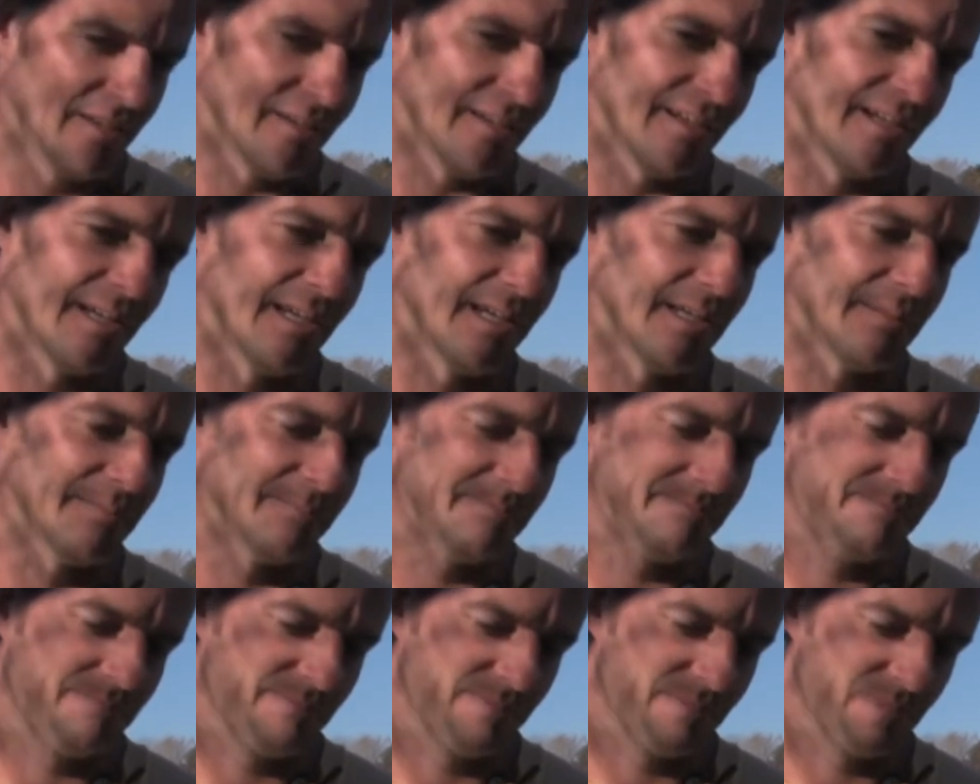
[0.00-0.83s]

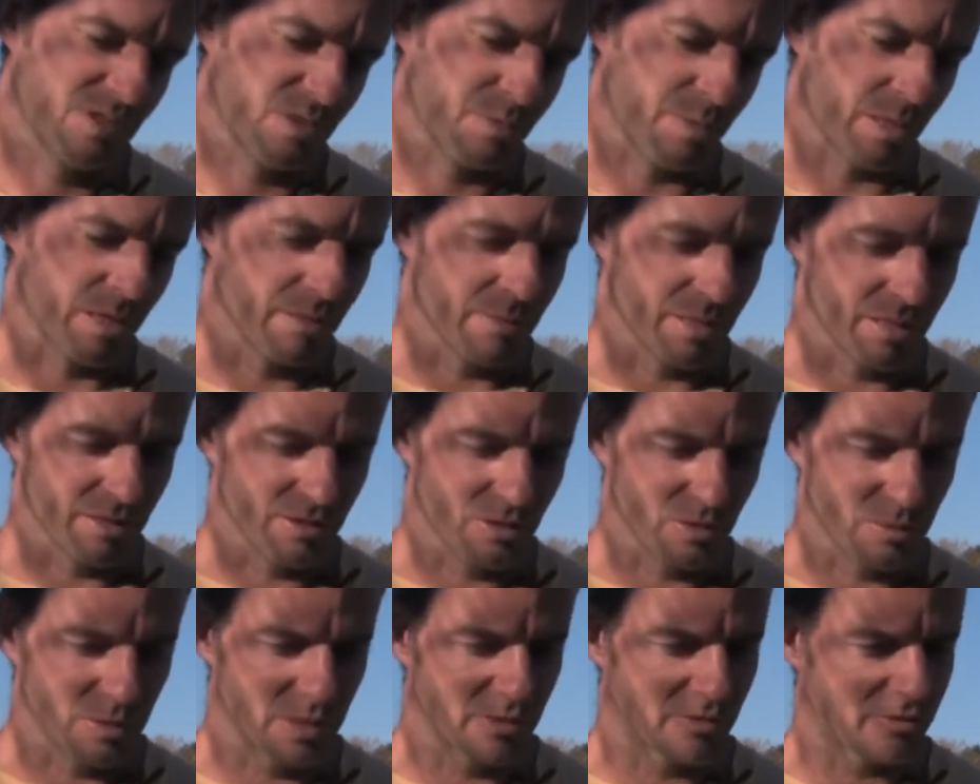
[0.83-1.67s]
It's probably been a
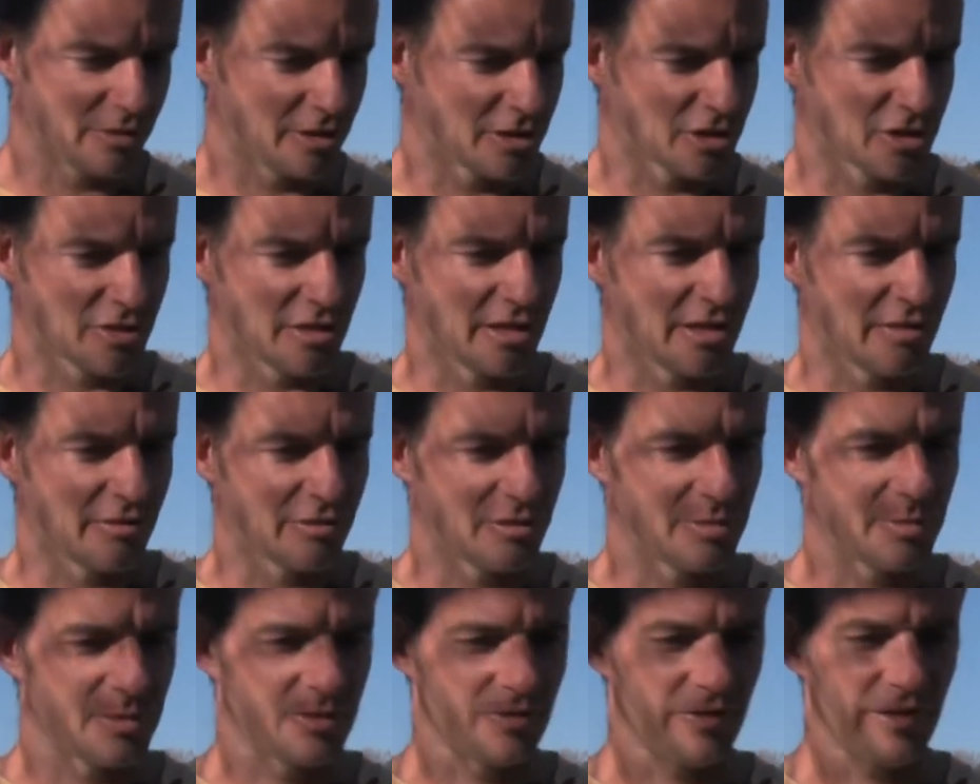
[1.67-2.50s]
little bit frustrating
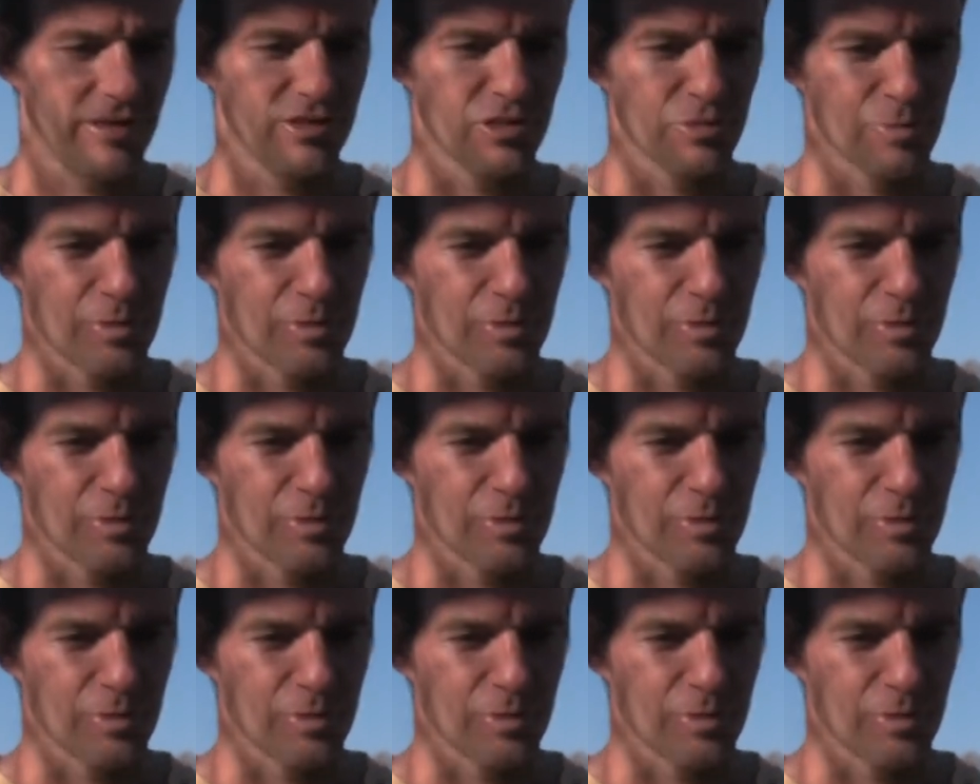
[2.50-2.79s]
from a fan's